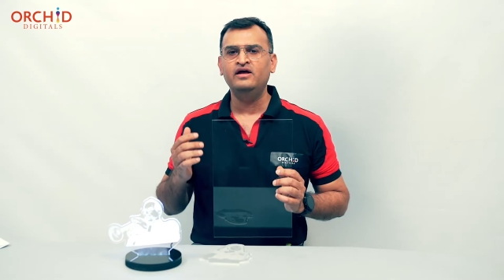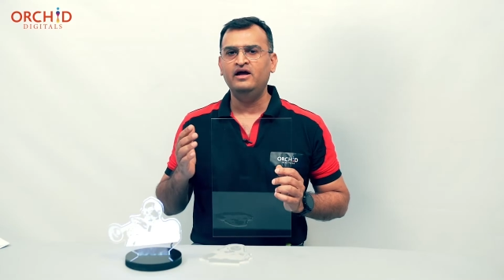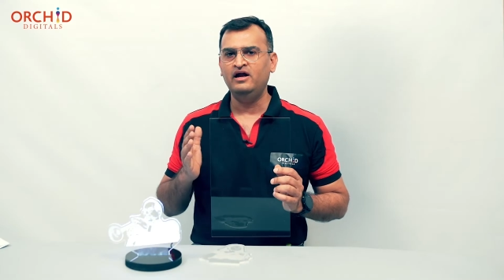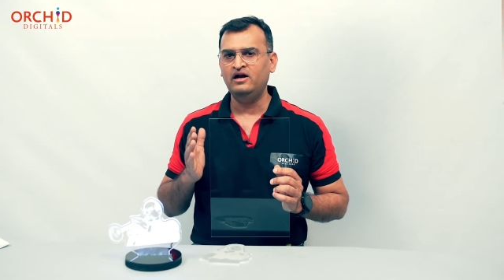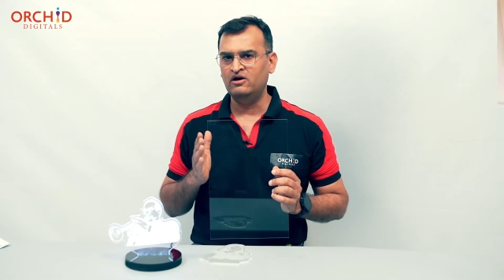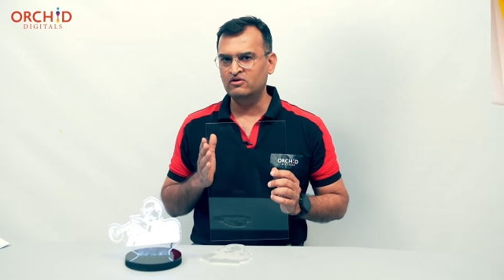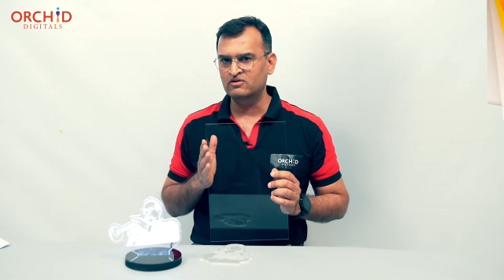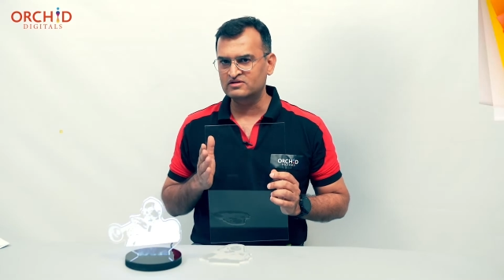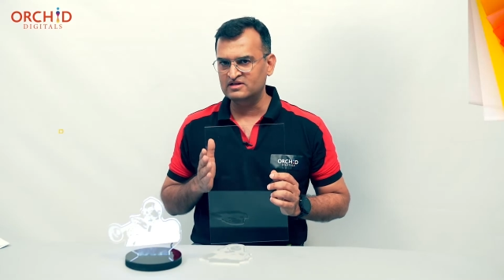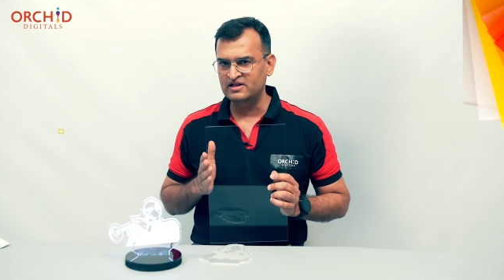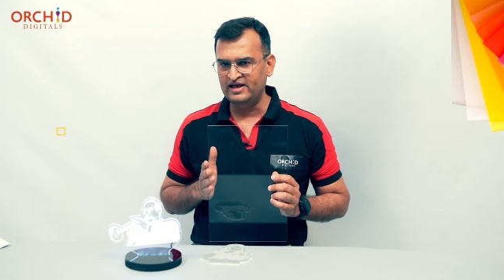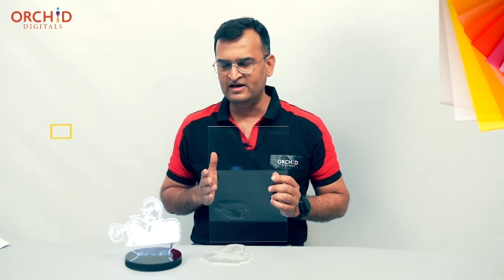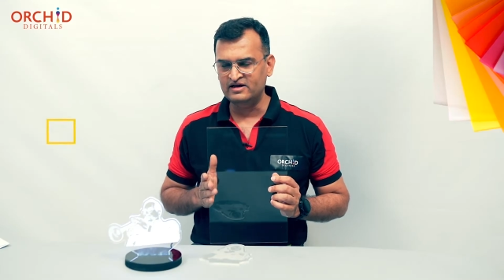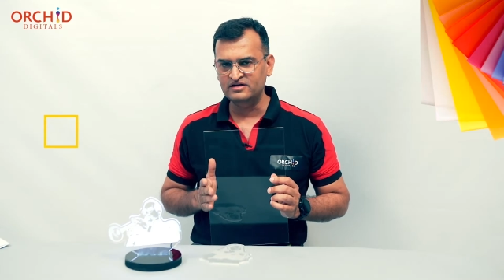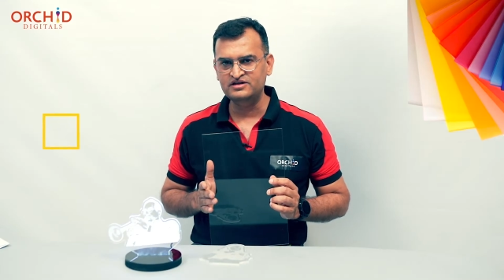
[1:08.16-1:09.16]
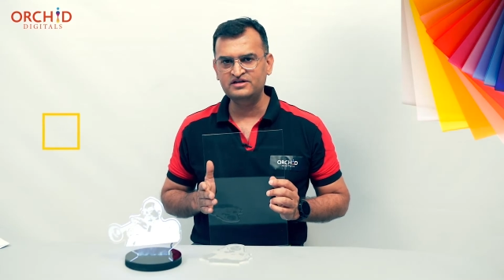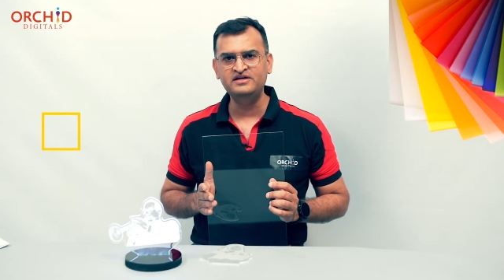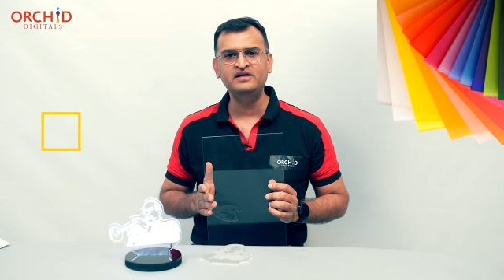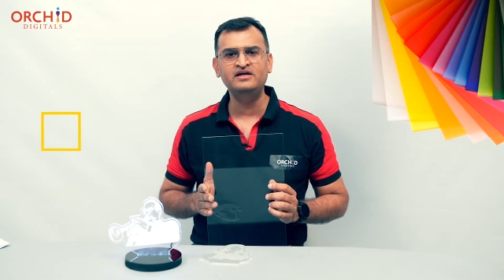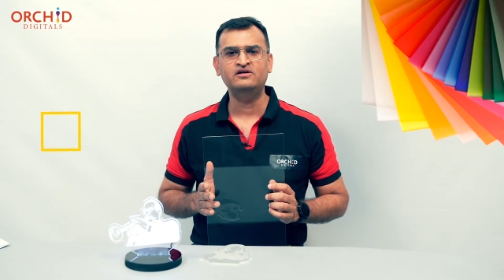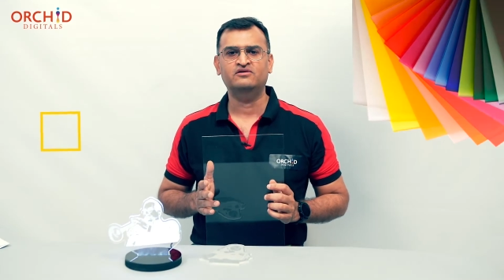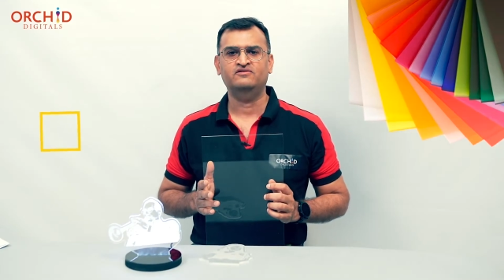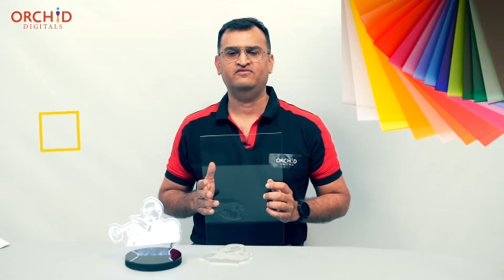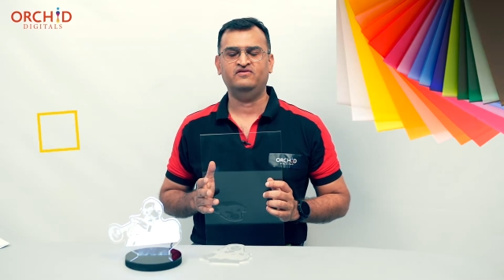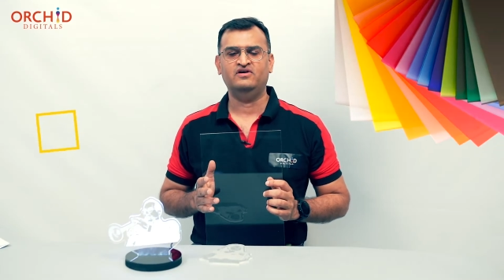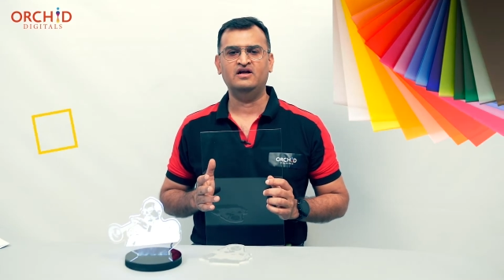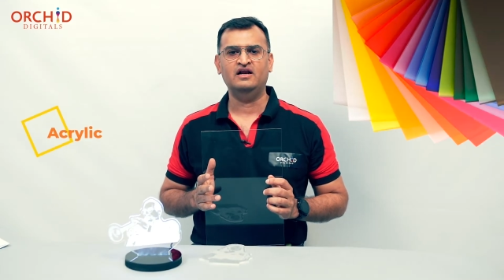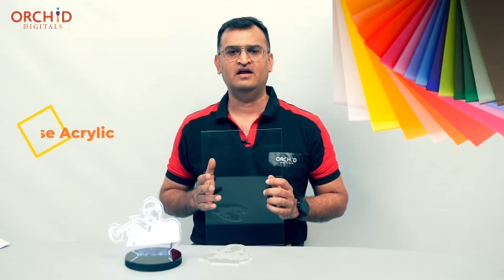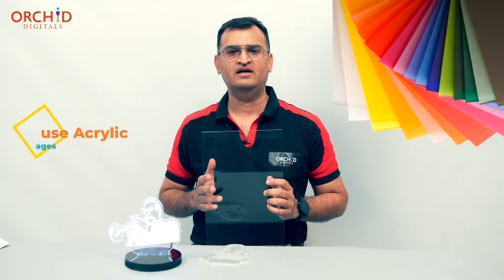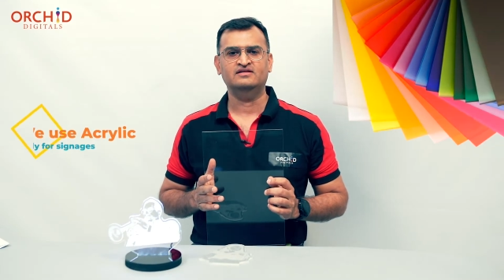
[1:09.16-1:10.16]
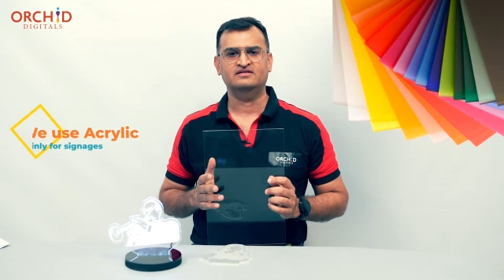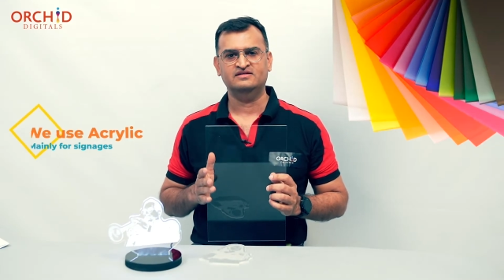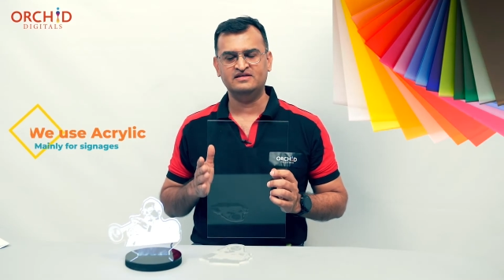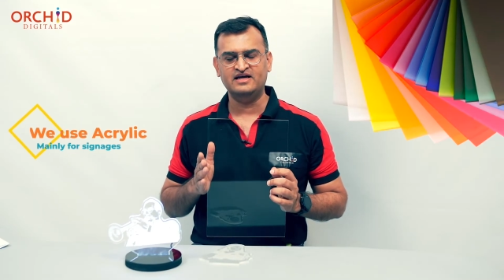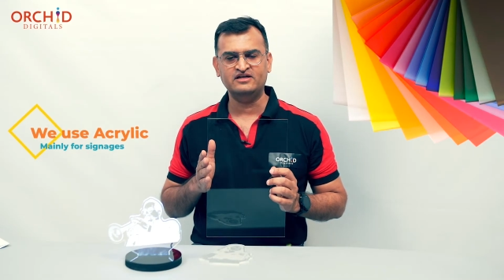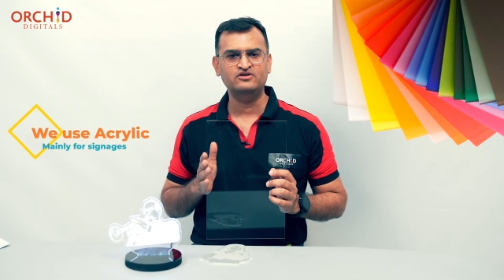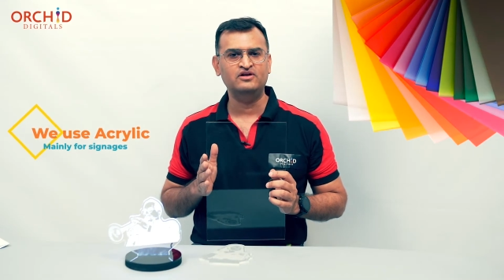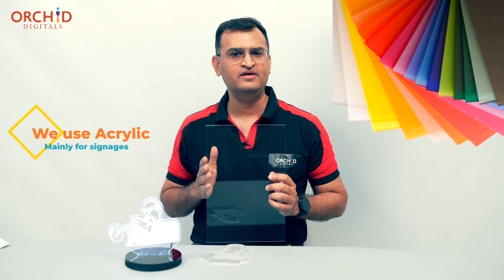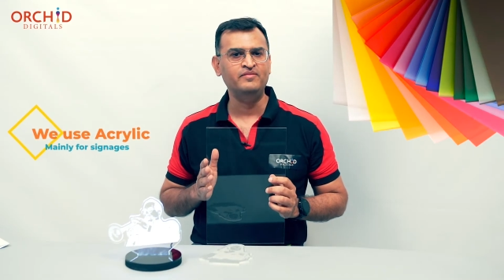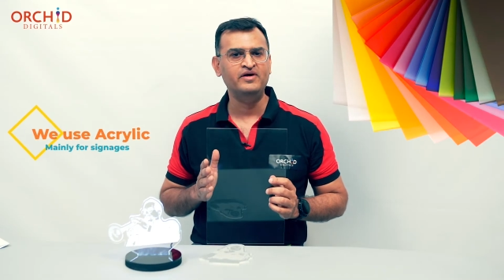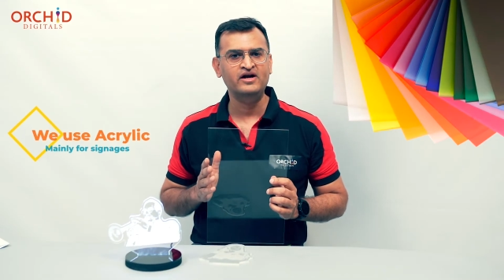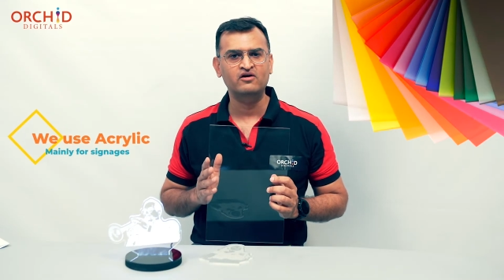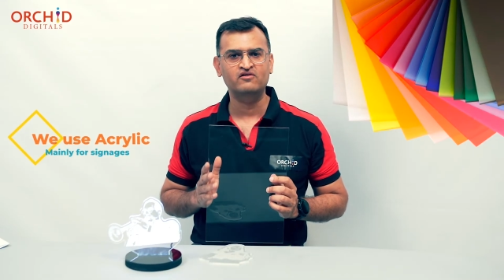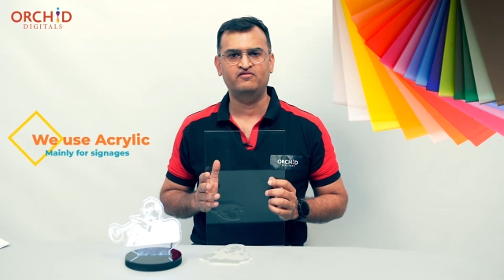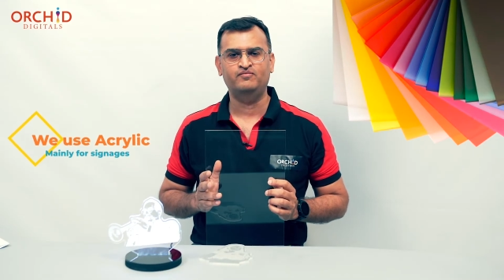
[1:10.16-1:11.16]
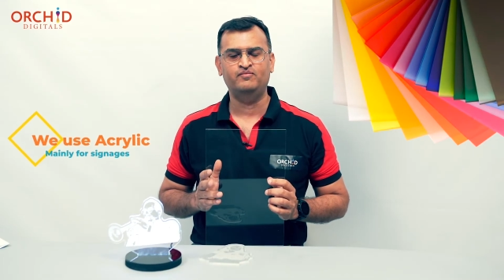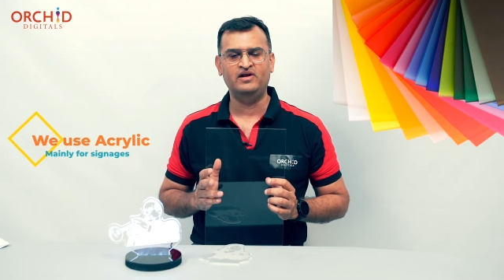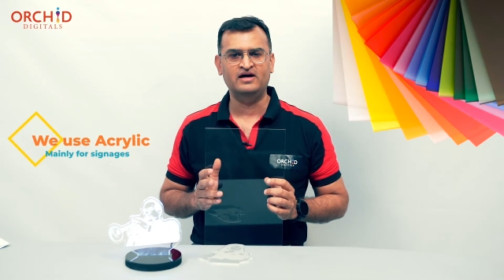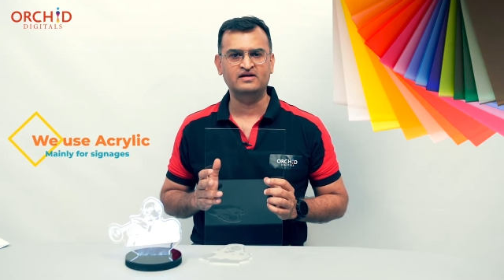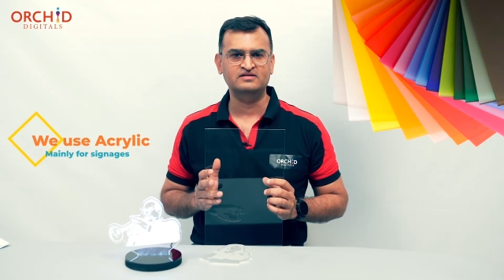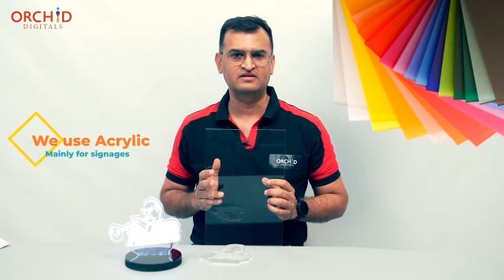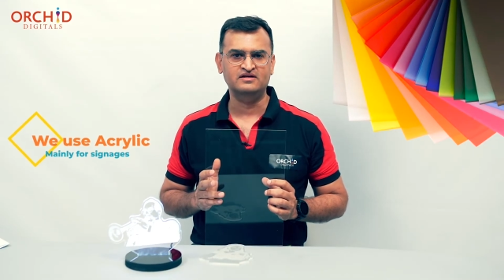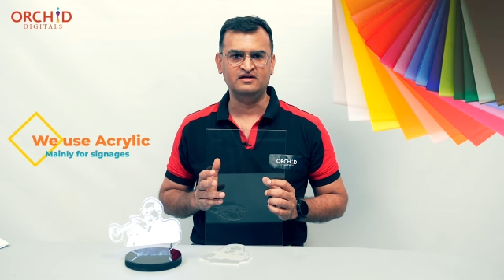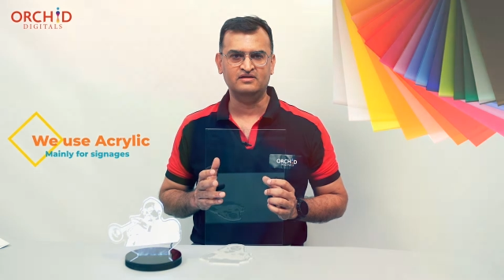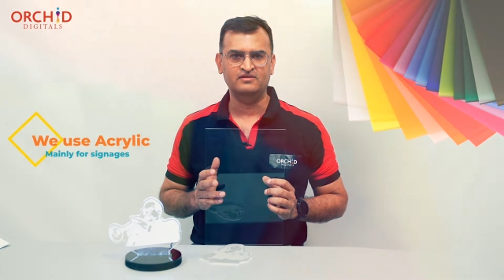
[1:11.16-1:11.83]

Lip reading: It looks like a sheet of glass. It's actually made of plastic.